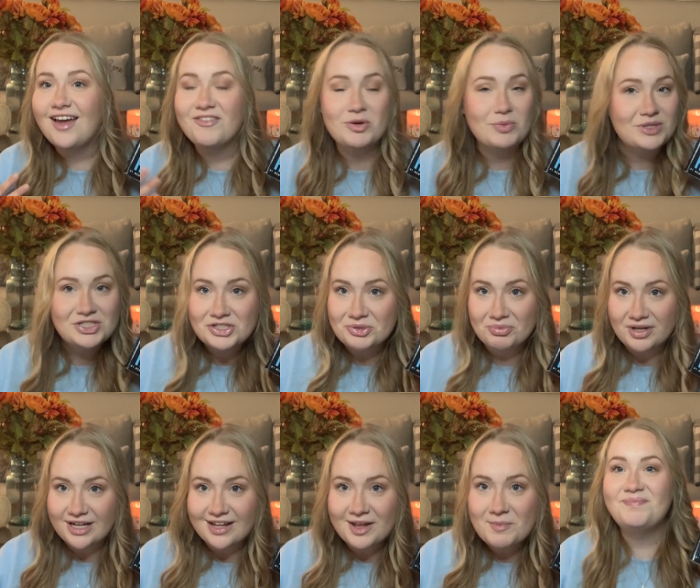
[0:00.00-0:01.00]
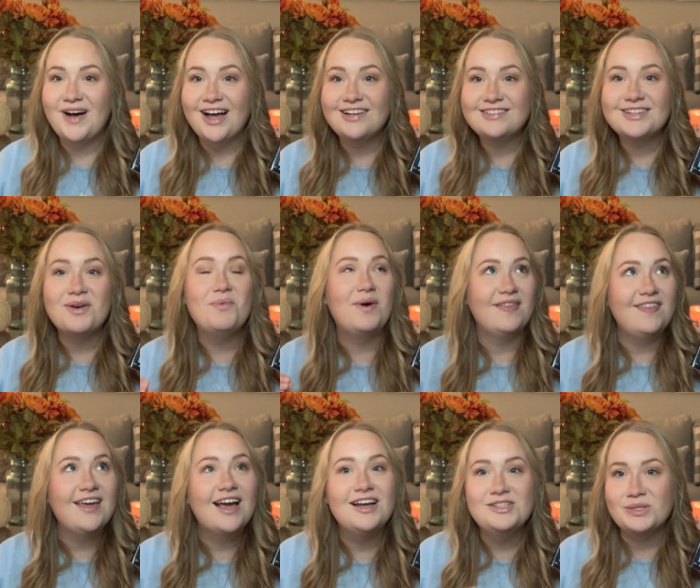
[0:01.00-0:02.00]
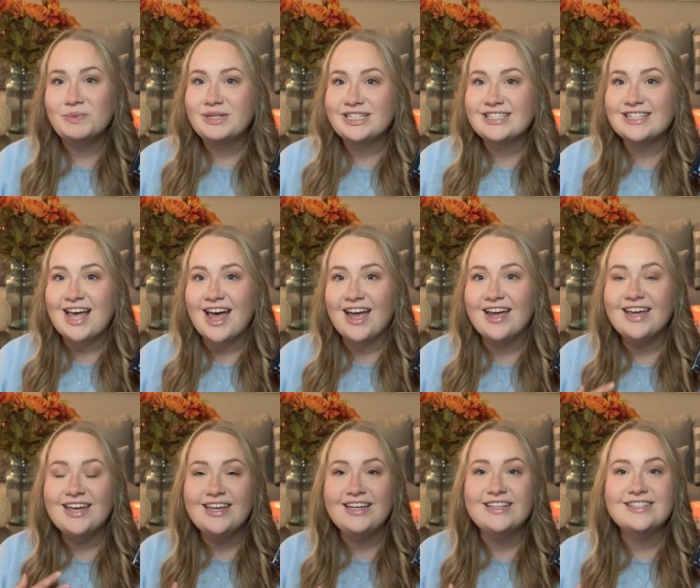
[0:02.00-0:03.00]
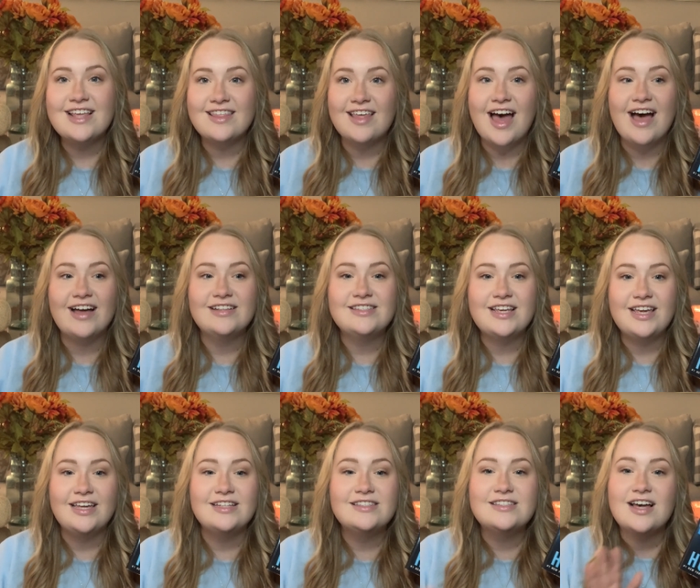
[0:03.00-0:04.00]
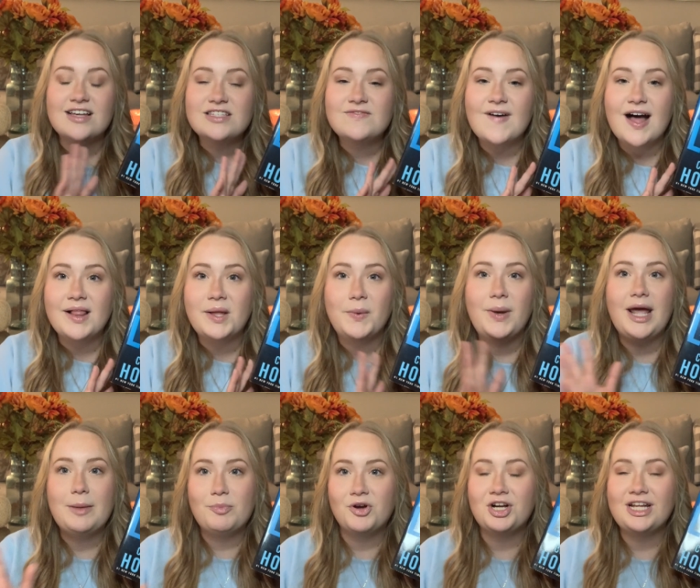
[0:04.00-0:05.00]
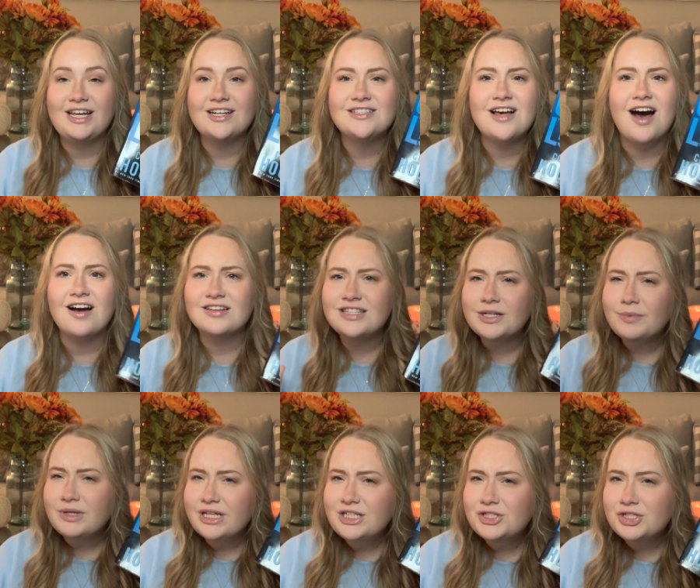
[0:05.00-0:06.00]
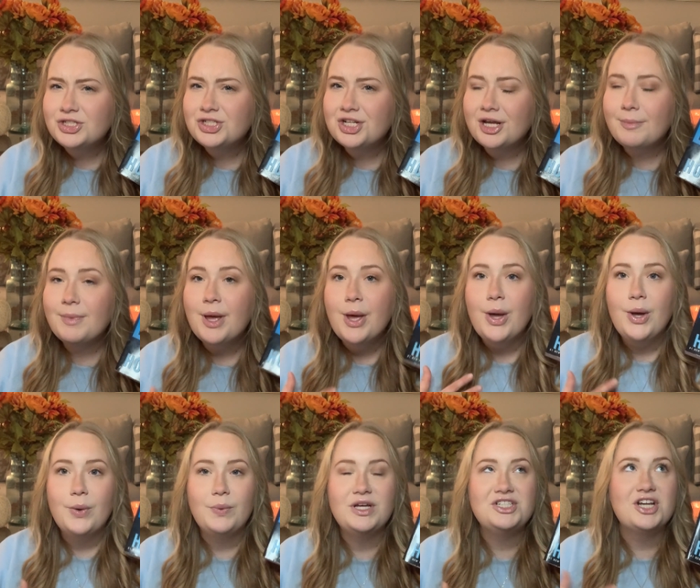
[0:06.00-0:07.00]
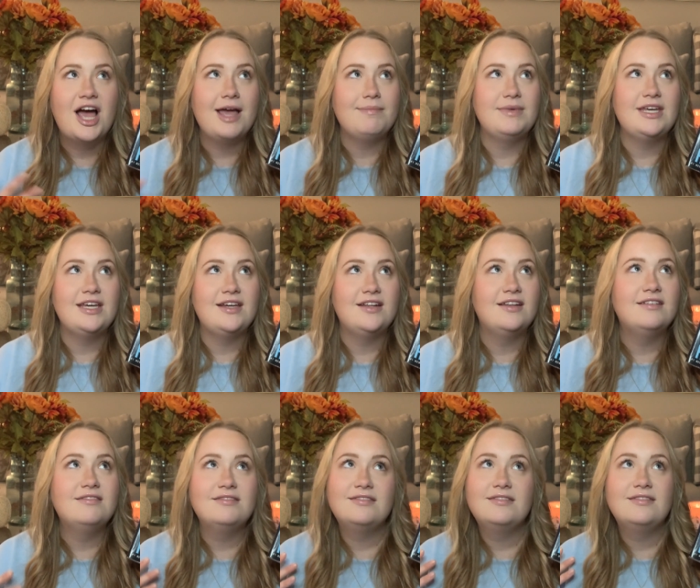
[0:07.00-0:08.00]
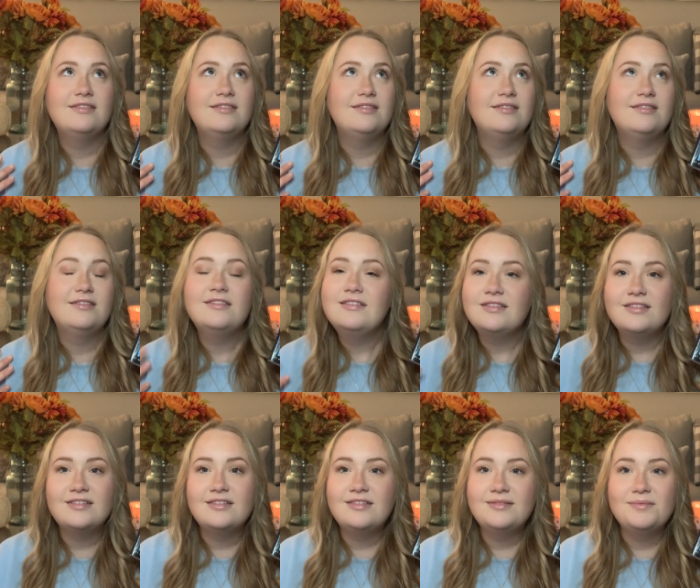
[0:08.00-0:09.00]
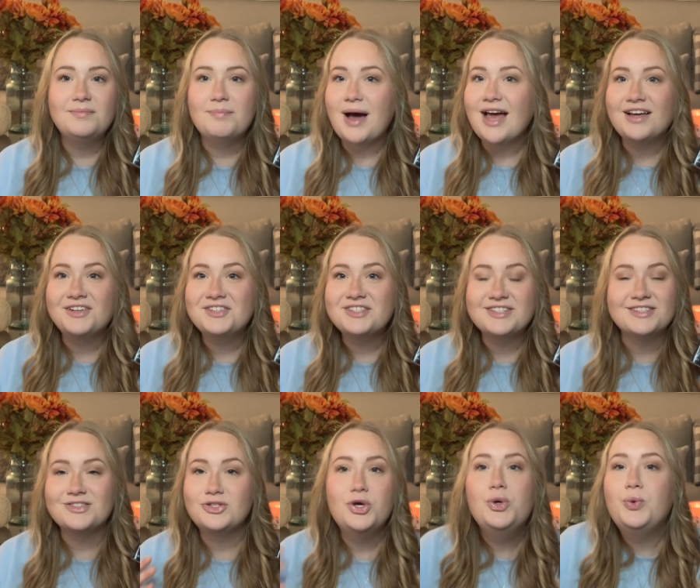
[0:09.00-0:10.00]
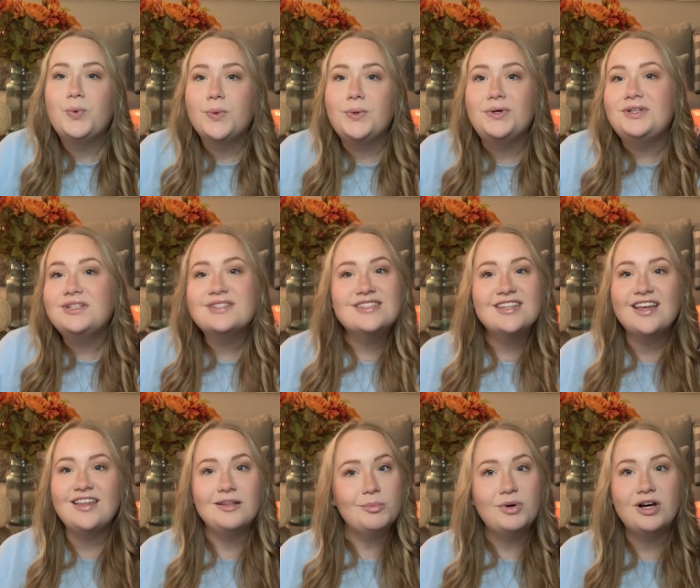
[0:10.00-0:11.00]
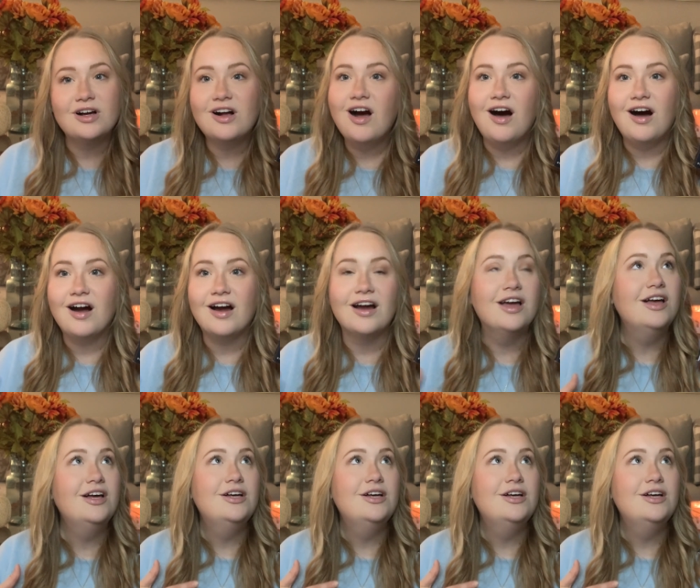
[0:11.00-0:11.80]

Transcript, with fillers: everyone should read it, but one thing I do want to say is that it does follow a pretty toxic relationship, which, I mean, Miles's 2 rules in the book are